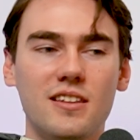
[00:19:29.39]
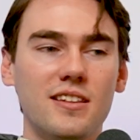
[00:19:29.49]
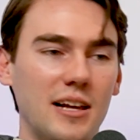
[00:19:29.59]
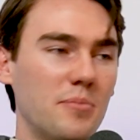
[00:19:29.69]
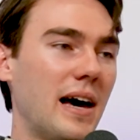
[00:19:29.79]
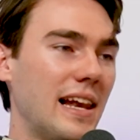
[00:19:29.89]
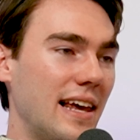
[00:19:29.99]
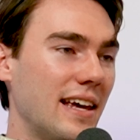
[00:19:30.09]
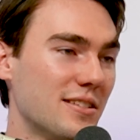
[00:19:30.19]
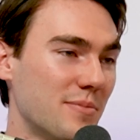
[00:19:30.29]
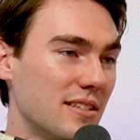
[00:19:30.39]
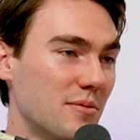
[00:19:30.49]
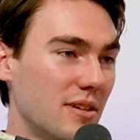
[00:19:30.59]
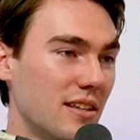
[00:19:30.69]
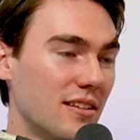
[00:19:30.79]
like ballet is meant to
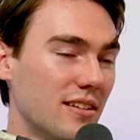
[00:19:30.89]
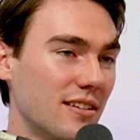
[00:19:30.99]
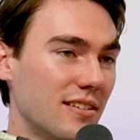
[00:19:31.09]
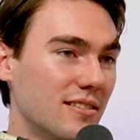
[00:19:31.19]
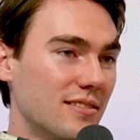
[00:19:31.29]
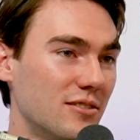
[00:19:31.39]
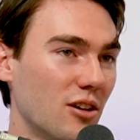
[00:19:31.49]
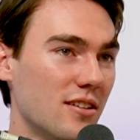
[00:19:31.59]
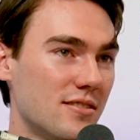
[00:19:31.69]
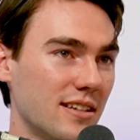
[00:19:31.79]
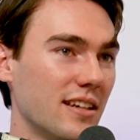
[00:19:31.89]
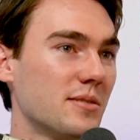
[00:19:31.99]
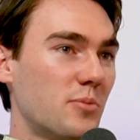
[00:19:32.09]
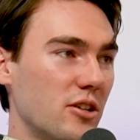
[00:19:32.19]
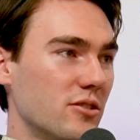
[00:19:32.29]
be the dancing
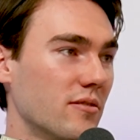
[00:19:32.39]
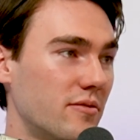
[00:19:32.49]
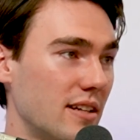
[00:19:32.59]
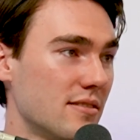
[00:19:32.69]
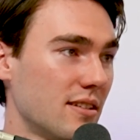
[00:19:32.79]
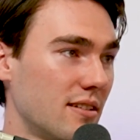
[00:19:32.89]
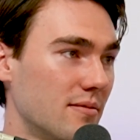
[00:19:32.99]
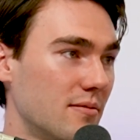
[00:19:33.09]
expression of fencing,